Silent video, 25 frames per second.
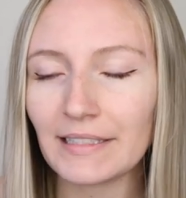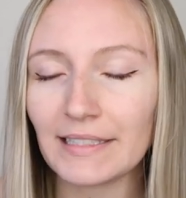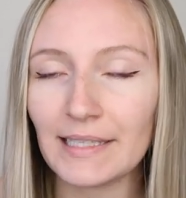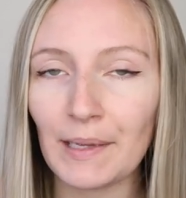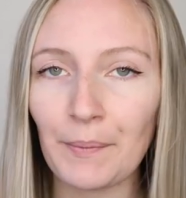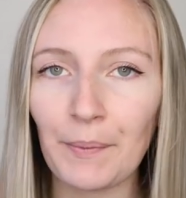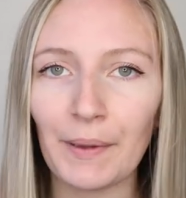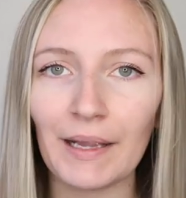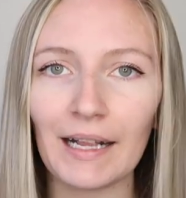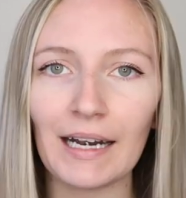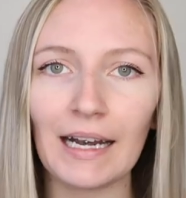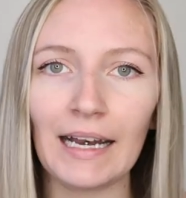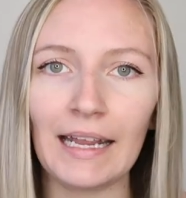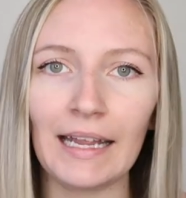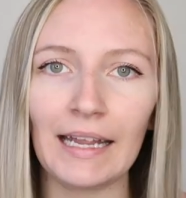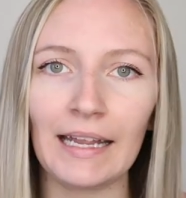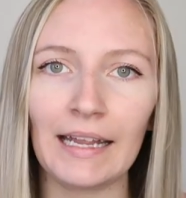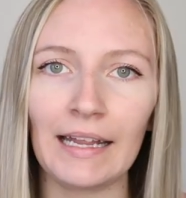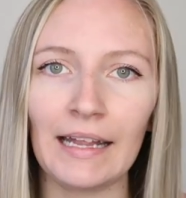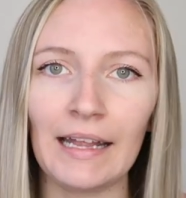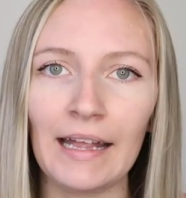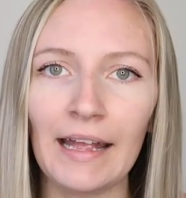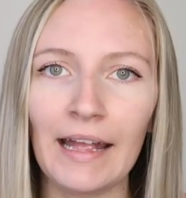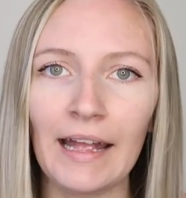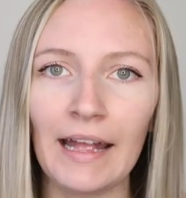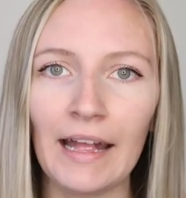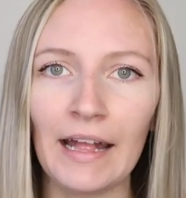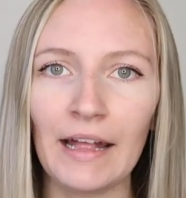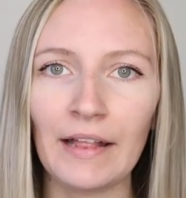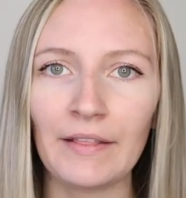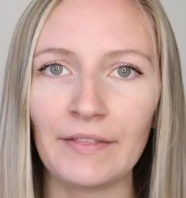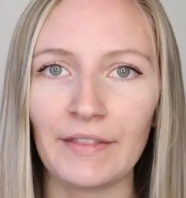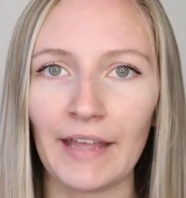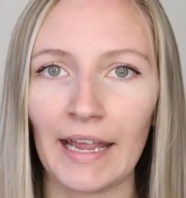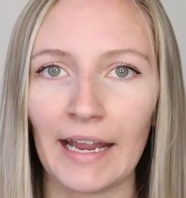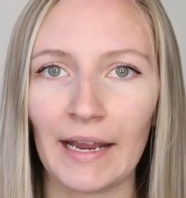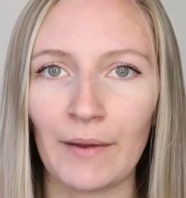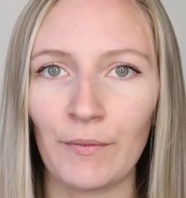Typically,
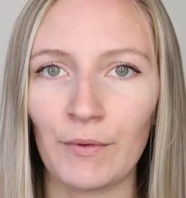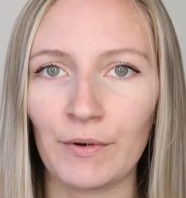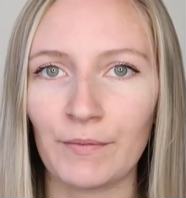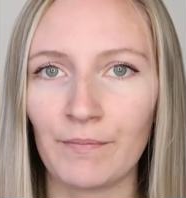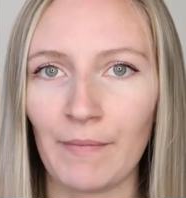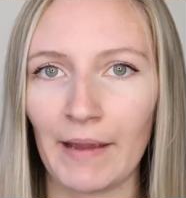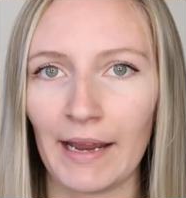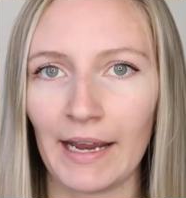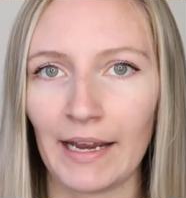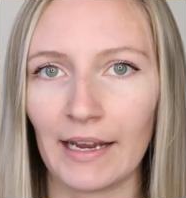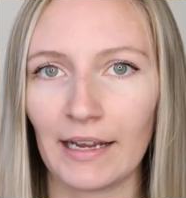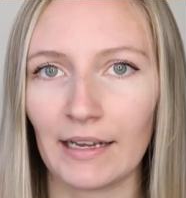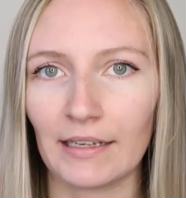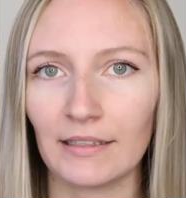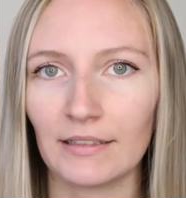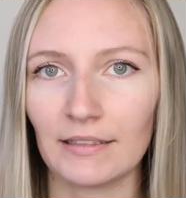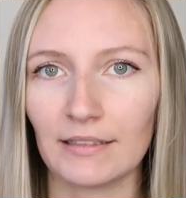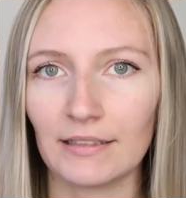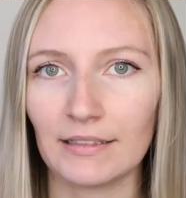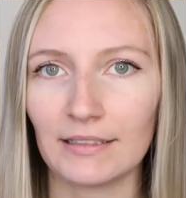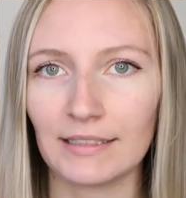they would make